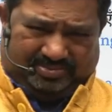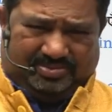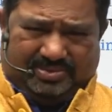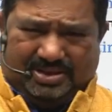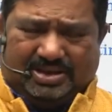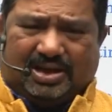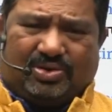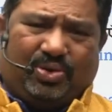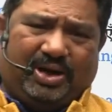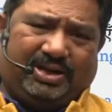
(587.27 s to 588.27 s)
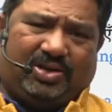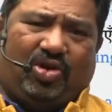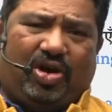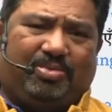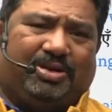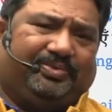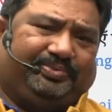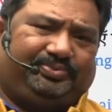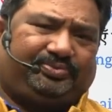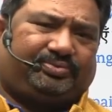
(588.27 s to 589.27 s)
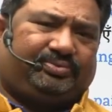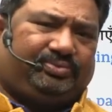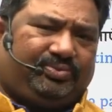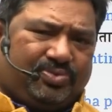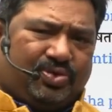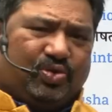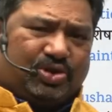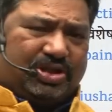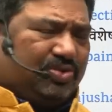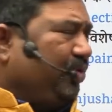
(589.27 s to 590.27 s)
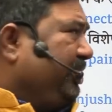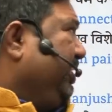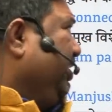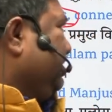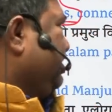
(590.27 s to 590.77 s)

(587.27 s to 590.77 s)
These are quite a common question what they ask.